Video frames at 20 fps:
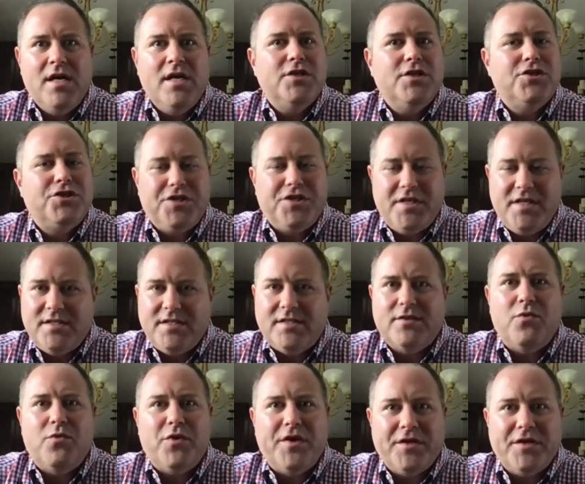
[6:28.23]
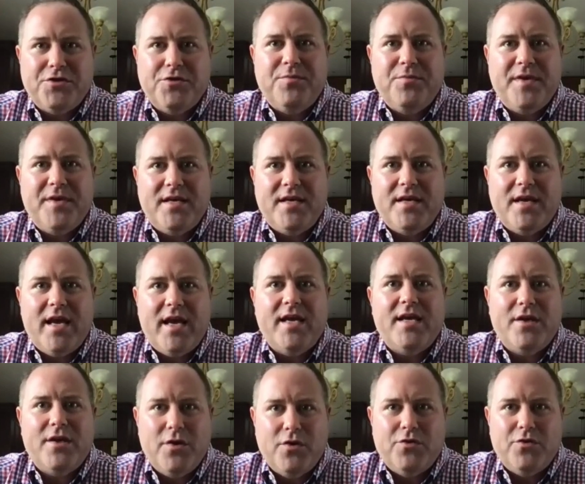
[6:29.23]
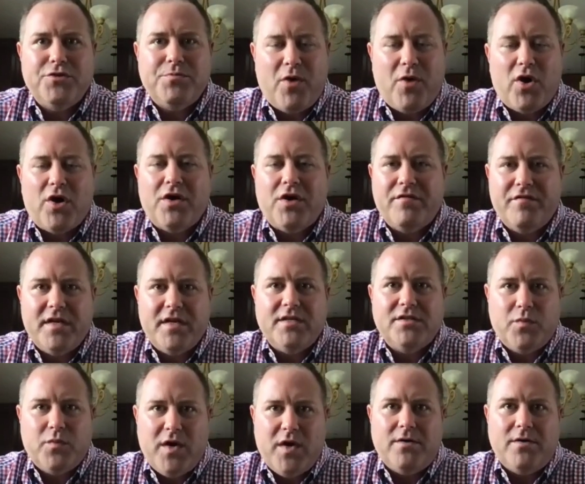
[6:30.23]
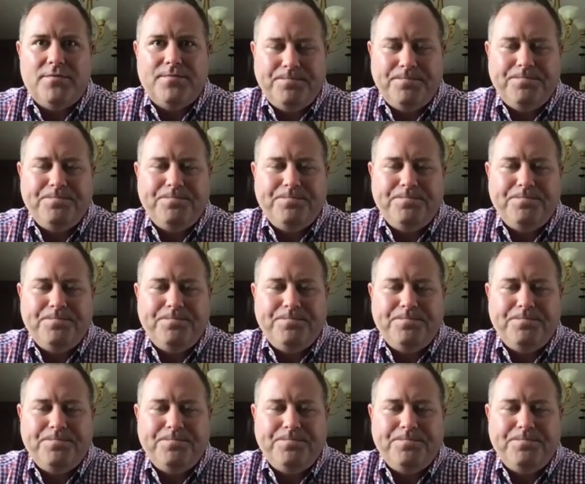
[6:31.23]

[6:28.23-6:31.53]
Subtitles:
she's going to be a huge part of it as well.